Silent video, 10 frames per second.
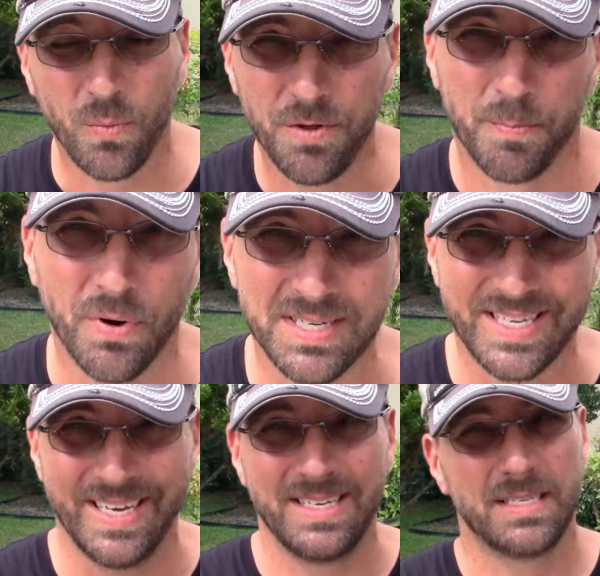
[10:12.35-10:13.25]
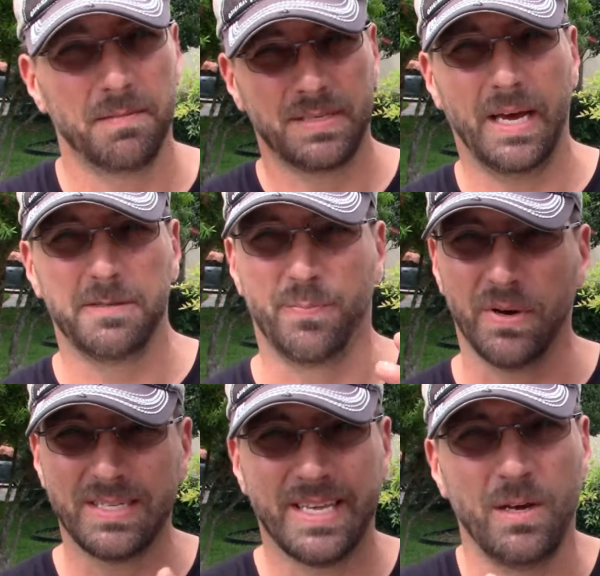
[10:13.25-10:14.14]
with brisket, sometimes
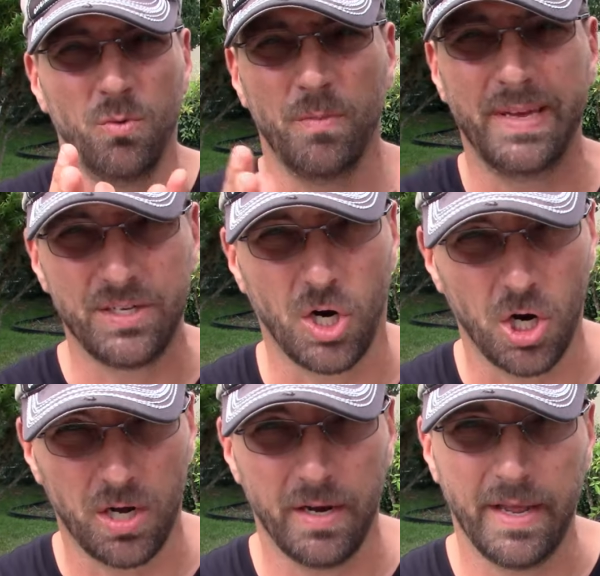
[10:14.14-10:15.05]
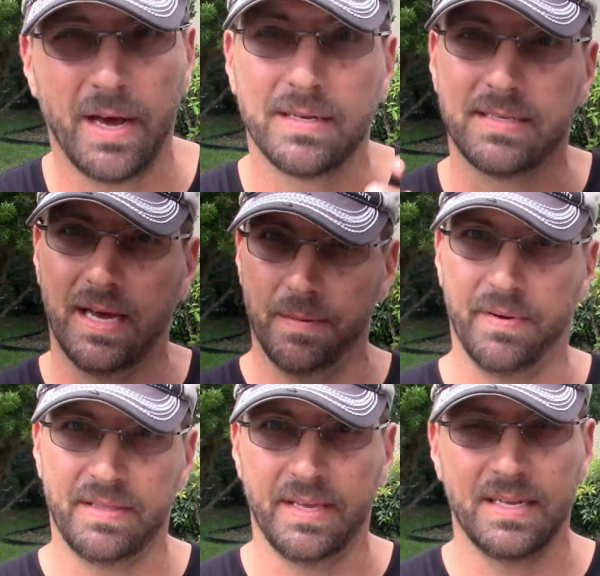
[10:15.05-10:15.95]
brisket will be dark on the outside,
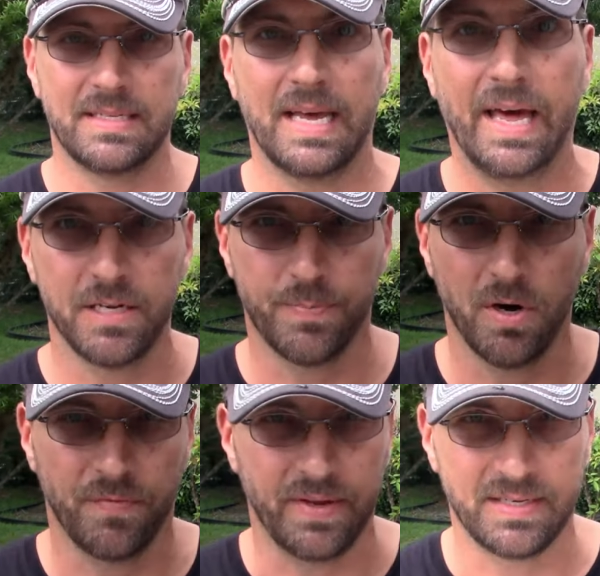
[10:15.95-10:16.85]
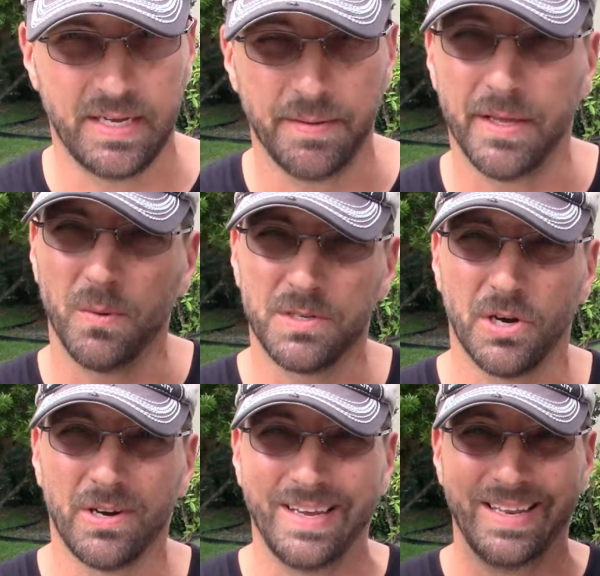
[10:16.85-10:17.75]
but the inside is perfect. Same thing with
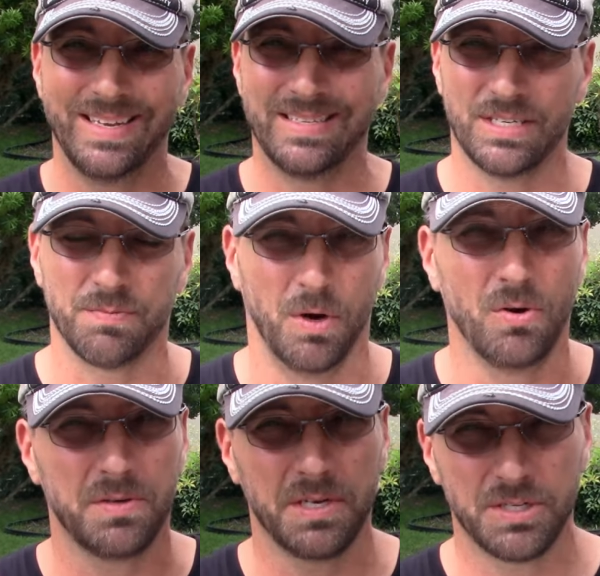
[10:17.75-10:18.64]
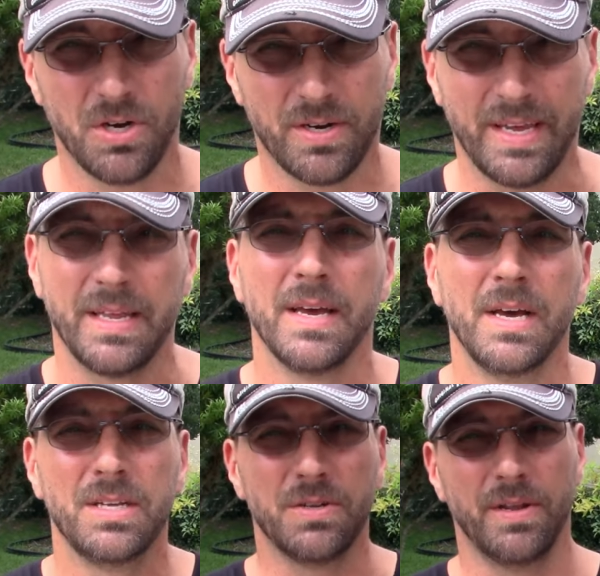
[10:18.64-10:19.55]
turkey. This is smoked turkey.
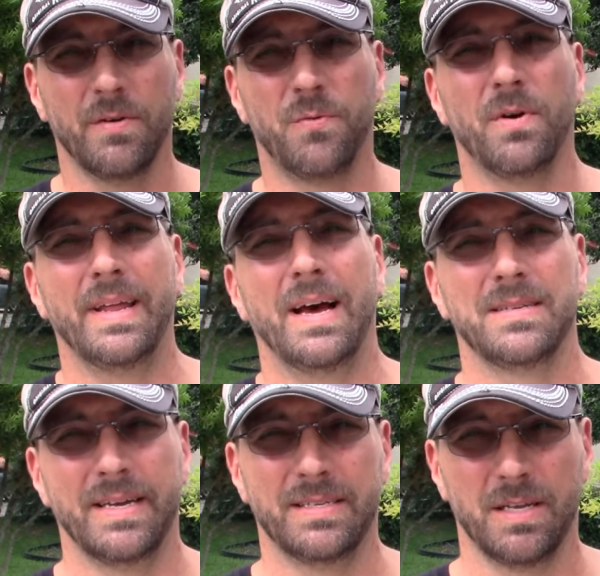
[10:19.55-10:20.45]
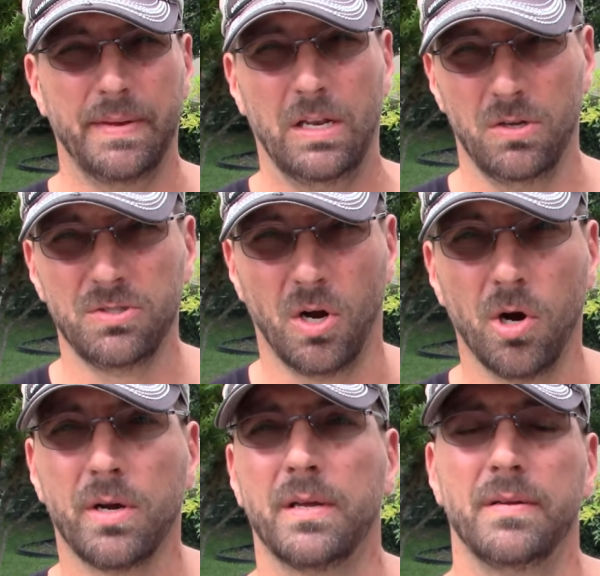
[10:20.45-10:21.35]
So therefore the outside is gonna be a little
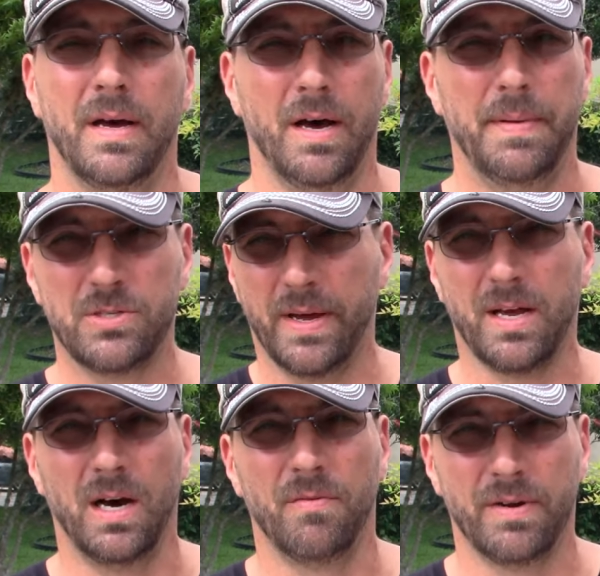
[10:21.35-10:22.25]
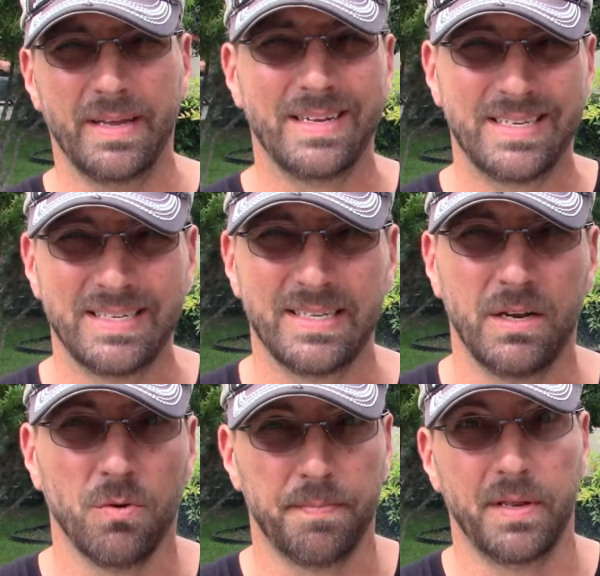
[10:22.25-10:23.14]
dark. Um, that's why I covered it, I tinted
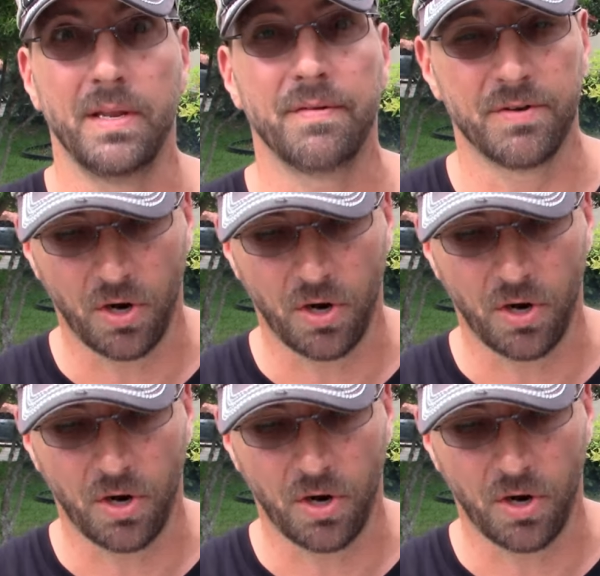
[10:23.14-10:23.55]
it, it would have been even